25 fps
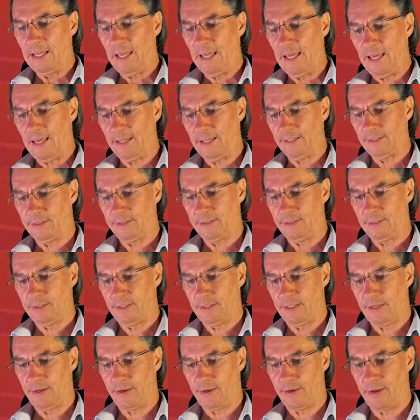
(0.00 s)

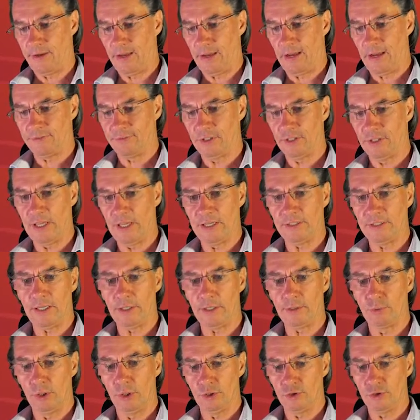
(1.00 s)
And after that,
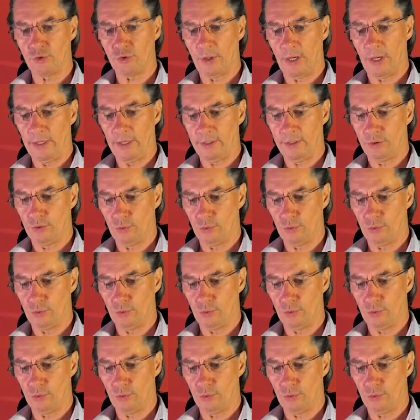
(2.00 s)
I will try